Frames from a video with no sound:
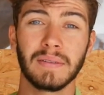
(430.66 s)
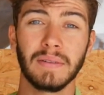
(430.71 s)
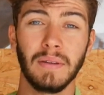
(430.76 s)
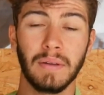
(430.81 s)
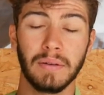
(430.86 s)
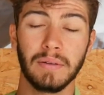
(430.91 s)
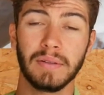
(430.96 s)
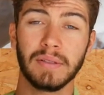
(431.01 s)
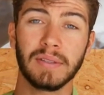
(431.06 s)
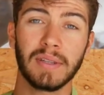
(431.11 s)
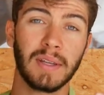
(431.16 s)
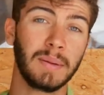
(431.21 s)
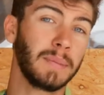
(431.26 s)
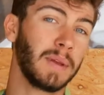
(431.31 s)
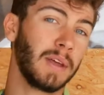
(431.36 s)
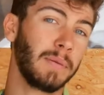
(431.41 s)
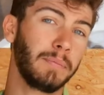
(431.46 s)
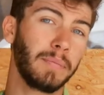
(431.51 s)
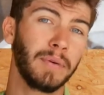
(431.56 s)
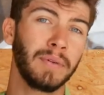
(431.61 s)
You understand
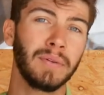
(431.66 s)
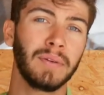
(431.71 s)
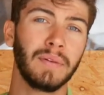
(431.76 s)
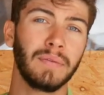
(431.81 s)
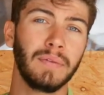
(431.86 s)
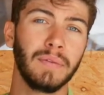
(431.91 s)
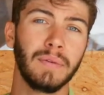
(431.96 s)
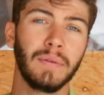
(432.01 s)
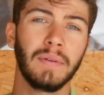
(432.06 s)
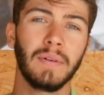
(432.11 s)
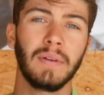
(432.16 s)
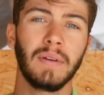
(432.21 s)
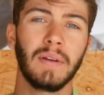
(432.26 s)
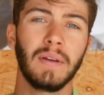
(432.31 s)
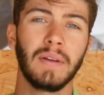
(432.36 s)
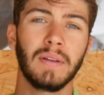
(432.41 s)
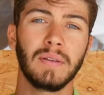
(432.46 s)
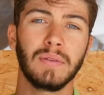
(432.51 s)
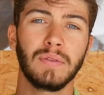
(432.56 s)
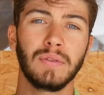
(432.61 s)
my point of view?
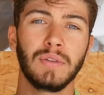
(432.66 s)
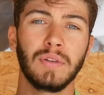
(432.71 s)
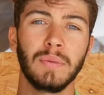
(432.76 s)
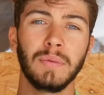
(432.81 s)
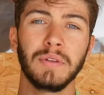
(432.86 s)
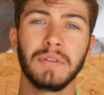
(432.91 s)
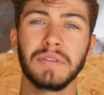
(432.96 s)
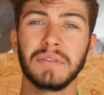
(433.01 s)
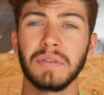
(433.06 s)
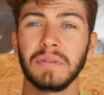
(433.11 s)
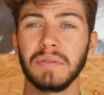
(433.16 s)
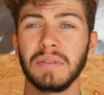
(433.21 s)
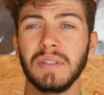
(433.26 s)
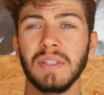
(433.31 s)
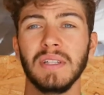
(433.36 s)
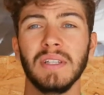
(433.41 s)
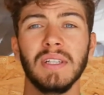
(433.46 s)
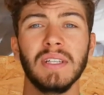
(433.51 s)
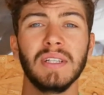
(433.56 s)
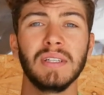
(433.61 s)
2 minutes
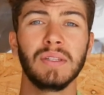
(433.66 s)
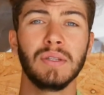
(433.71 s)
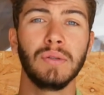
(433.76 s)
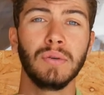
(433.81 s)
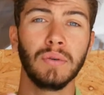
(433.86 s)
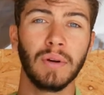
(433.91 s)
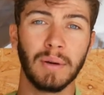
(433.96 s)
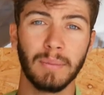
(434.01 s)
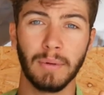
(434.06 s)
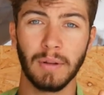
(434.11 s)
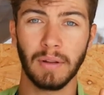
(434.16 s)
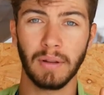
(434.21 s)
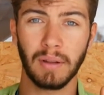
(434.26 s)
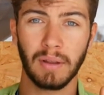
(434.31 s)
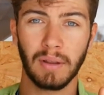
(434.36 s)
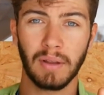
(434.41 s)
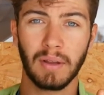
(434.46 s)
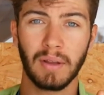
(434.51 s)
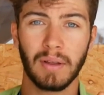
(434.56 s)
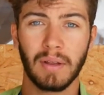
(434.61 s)
30 is doable,
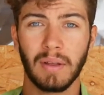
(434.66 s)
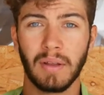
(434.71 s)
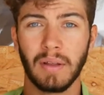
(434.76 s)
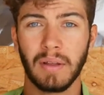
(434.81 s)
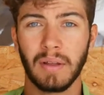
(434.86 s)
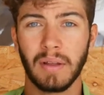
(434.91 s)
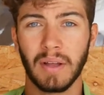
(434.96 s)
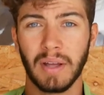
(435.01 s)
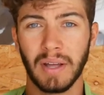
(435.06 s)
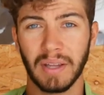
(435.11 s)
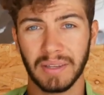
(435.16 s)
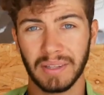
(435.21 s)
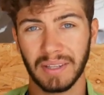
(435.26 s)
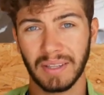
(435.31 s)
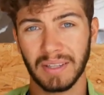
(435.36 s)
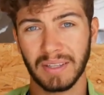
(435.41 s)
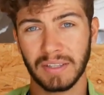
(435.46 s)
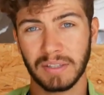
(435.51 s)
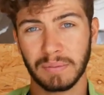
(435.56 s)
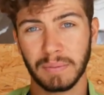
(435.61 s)
and
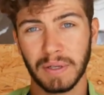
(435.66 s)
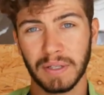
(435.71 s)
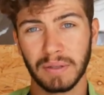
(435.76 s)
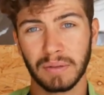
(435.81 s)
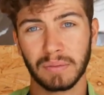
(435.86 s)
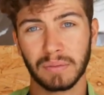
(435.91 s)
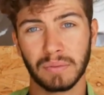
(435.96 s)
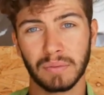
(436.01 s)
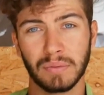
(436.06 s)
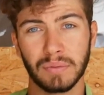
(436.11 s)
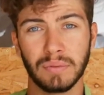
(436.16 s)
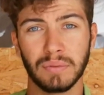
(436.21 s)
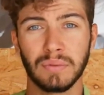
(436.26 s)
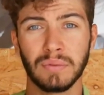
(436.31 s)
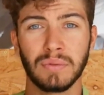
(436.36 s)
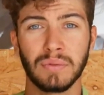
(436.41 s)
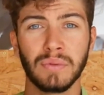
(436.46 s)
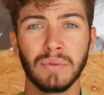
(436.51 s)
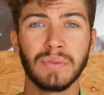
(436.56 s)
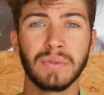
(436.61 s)
it's better to do
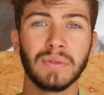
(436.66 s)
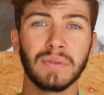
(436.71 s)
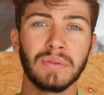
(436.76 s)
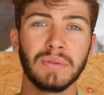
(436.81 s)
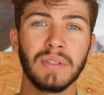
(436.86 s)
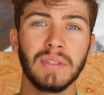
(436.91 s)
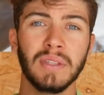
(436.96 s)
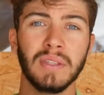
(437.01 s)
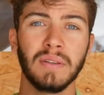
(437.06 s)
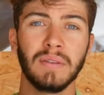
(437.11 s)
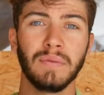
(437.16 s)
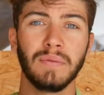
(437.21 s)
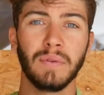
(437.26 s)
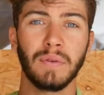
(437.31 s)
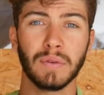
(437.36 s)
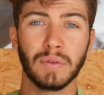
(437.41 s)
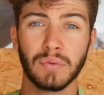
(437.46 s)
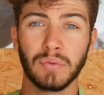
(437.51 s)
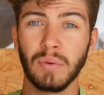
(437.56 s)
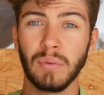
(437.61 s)
2:30
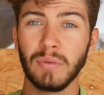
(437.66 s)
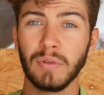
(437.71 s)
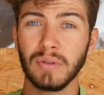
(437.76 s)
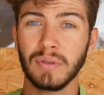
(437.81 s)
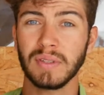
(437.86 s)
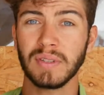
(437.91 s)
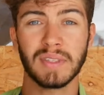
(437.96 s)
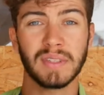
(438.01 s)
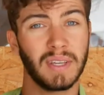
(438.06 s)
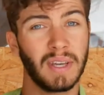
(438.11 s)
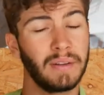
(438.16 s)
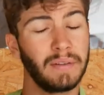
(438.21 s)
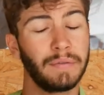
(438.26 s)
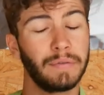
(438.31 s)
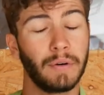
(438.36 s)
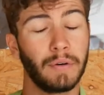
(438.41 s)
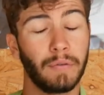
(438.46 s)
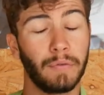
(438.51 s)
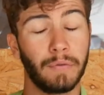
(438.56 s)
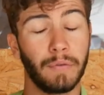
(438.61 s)
for 3 minutes than
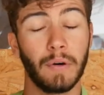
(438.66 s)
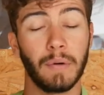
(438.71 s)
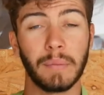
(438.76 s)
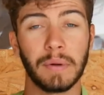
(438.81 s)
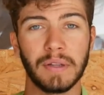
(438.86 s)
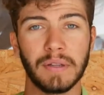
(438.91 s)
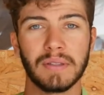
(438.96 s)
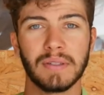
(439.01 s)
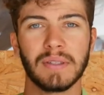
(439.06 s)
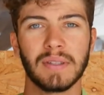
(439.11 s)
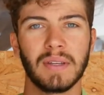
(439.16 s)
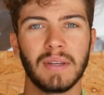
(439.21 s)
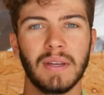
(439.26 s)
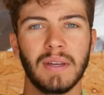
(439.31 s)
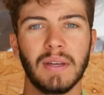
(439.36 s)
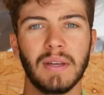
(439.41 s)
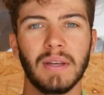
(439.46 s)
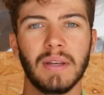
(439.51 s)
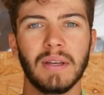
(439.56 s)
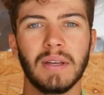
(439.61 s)
for 4 minutes.
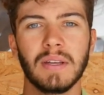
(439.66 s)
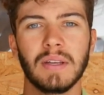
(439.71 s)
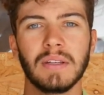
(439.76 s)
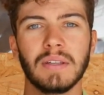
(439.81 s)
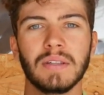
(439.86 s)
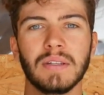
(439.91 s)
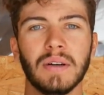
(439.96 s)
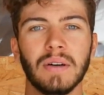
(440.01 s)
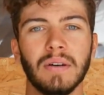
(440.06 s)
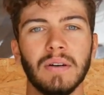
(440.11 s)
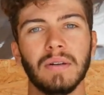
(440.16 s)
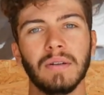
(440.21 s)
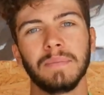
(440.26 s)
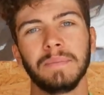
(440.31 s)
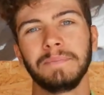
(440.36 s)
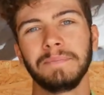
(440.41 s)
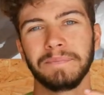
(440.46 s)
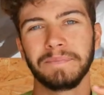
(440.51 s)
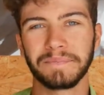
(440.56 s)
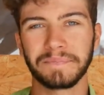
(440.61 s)

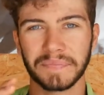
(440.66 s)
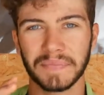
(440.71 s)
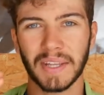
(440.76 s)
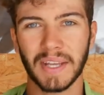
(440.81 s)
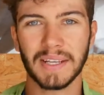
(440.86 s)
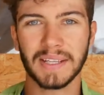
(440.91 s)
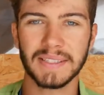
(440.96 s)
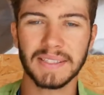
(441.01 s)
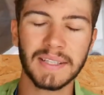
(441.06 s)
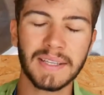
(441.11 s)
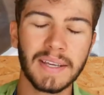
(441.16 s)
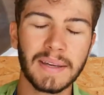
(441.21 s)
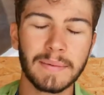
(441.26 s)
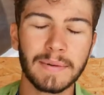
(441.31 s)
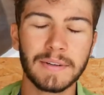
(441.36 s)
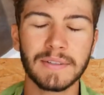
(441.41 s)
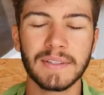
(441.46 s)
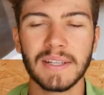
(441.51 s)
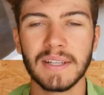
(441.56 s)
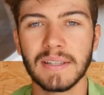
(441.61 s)
So think
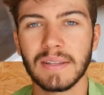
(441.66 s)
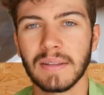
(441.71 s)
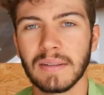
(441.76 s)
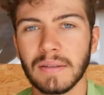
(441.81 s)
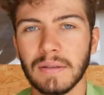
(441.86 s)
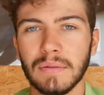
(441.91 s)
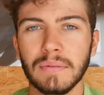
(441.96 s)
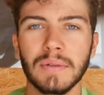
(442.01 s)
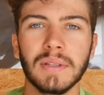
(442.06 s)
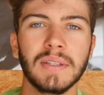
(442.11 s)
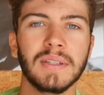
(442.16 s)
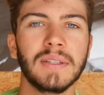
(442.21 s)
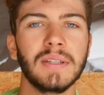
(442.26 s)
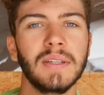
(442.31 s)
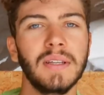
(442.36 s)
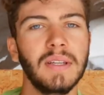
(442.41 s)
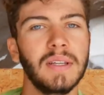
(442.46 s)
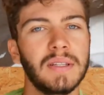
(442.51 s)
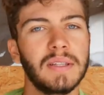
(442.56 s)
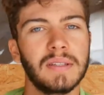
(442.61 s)
about that and you will
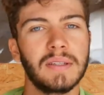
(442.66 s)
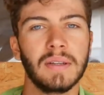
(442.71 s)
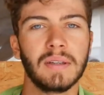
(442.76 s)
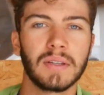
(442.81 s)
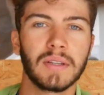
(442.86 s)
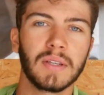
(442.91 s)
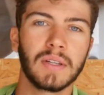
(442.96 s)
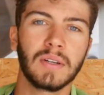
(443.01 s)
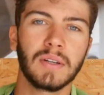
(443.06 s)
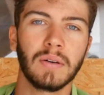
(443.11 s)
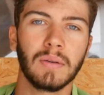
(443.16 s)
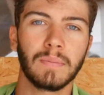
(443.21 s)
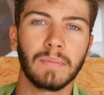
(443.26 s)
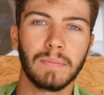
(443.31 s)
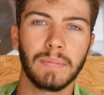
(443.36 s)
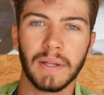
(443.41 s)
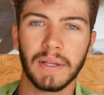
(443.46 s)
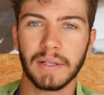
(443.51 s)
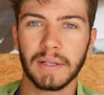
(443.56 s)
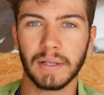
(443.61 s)
see it's not
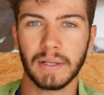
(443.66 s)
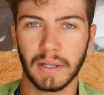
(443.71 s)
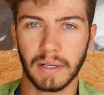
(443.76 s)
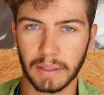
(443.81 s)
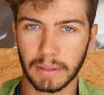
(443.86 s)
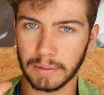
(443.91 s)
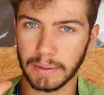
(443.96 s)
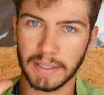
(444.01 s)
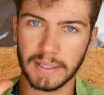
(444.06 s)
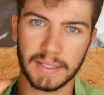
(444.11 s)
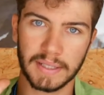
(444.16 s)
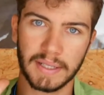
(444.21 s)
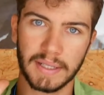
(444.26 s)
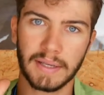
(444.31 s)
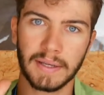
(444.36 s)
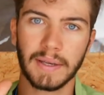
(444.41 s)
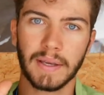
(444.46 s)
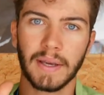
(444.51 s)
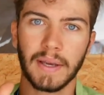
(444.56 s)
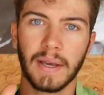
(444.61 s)
completely
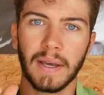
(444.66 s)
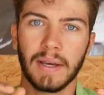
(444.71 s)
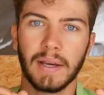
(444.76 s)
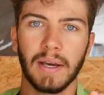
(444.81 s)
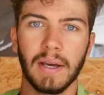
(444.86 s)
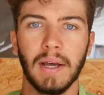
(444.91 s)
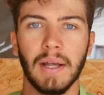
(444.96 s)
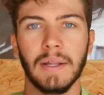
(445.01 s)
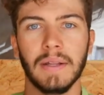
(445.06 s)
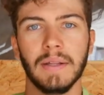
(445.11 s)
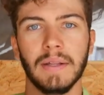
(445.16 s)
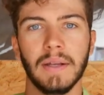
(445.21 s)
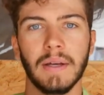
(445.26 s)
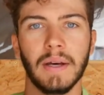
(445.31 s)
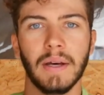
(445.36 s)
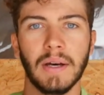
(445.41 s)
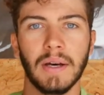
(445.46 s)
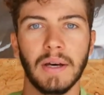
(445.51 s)
crazy, and